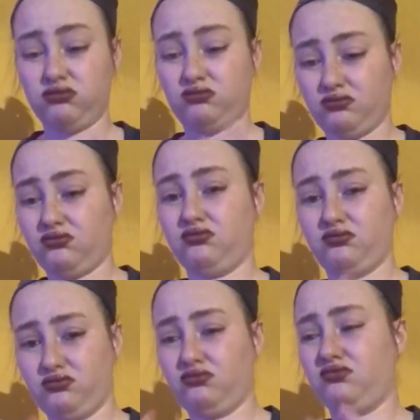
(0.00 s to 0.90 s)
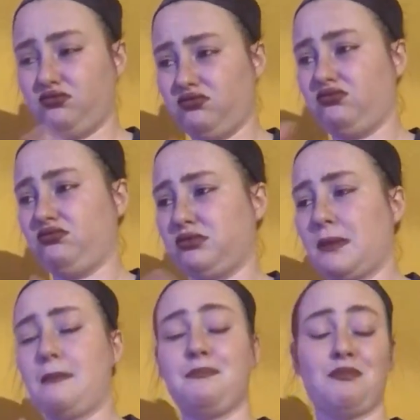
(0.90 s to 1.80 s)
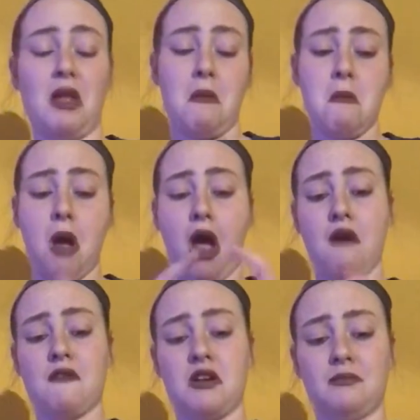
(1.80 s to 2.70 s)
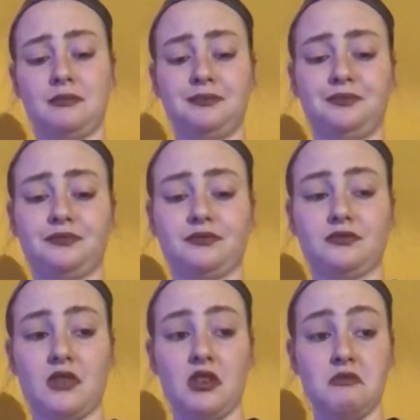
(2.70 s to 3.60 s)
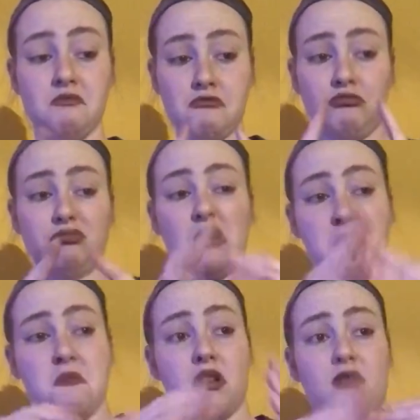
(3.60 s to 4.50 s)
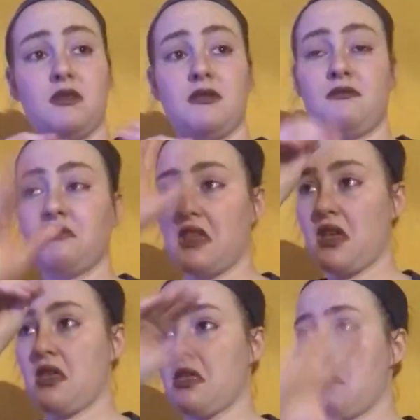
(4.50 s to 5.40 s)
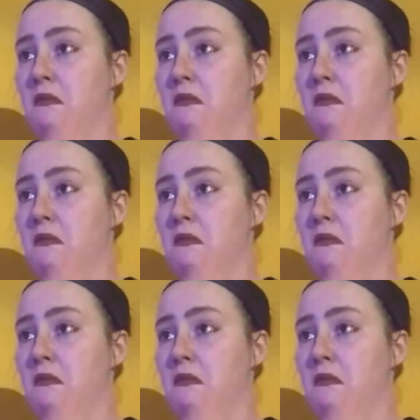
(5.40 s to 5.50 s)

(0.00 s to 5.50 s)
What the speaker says: And my friend, she was going to meetings, and there was this guy in there, and he was,